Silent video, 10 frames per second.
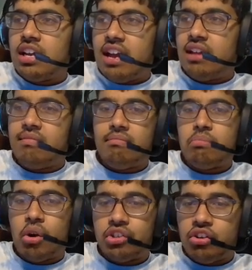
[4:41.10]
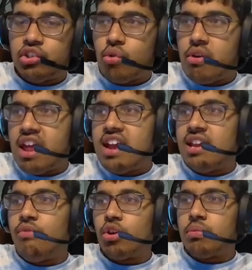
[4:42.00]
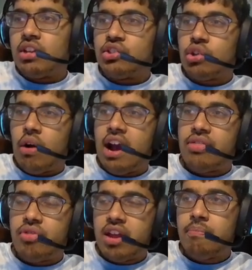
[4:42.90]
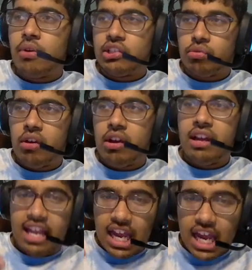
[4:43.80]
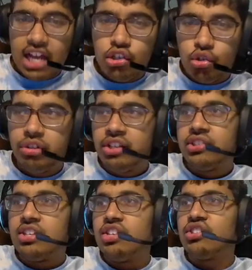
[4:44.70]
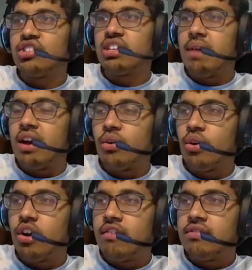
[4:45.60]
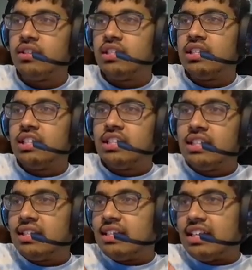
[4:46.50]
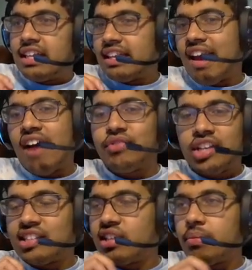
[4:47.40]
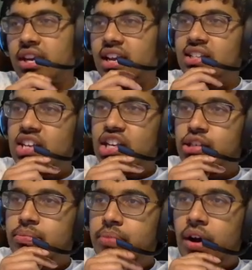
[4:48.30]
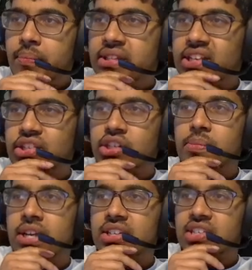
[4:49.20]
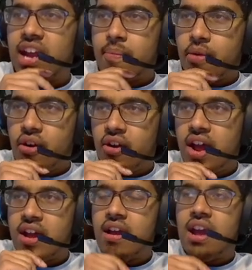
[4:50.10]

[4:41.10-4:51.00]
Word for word: and Martinez scored in the 84th minute. So I think Botswana can do this. It's just a matter of they have to get something to get Egypt potentially because Cape Verde.